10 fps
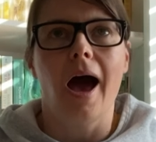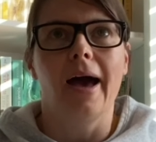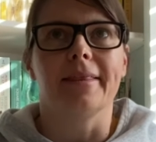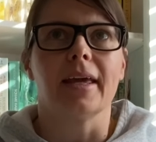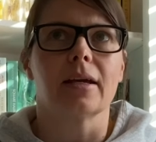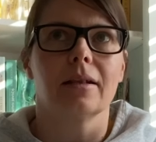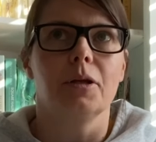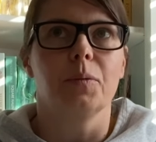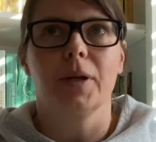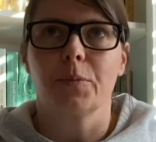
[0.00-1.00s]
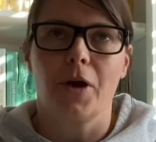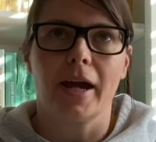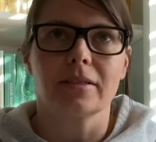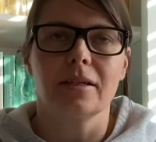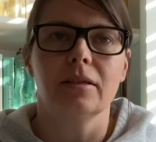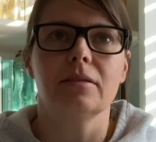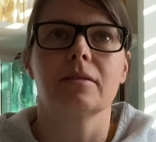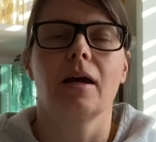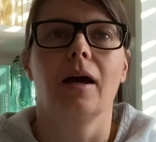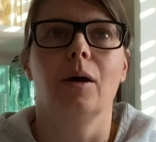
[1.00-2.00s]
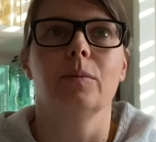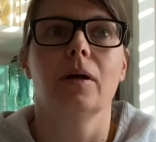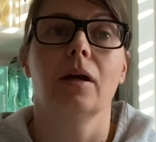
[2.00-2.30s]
I think a little bit of practice um,